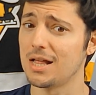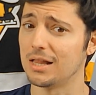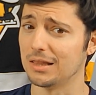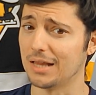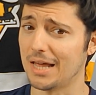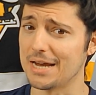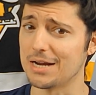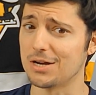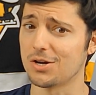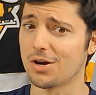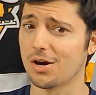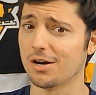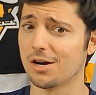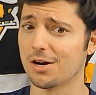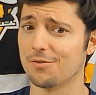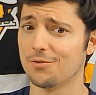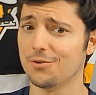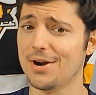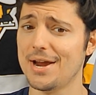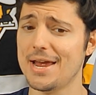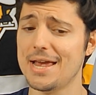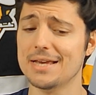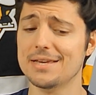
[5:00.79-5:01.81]
Like Carter
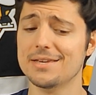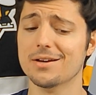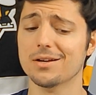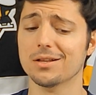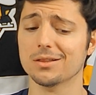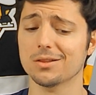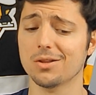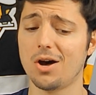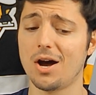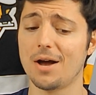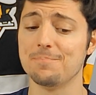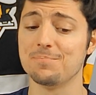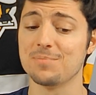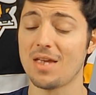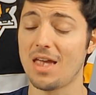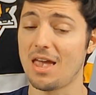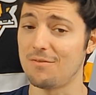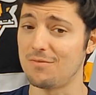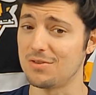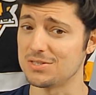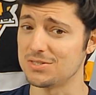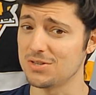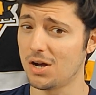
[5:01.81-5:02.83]
Verhaeghe a lot.
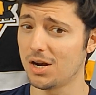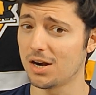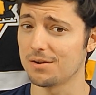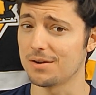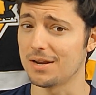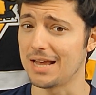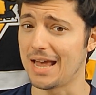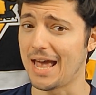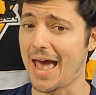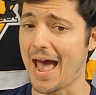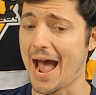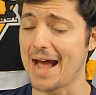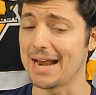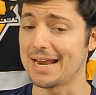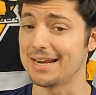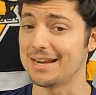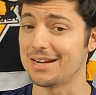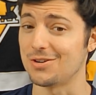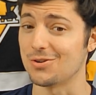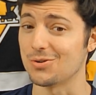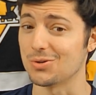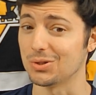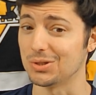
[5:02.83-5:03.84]
If he's not added
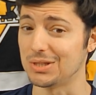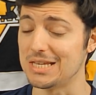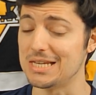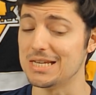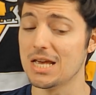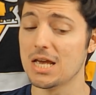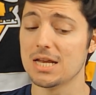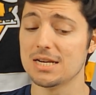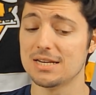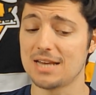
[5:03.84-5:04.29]
in your league,